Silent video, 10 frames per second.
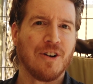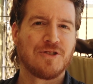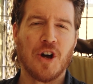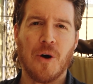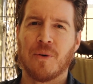
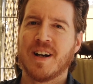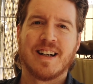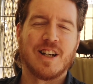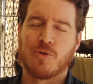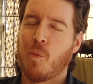So
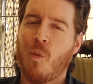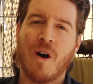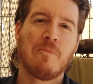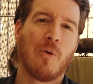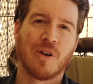it's
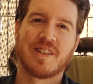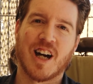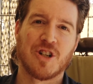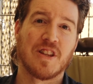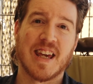one more
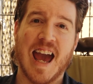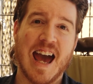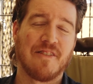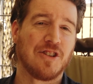touch that they have.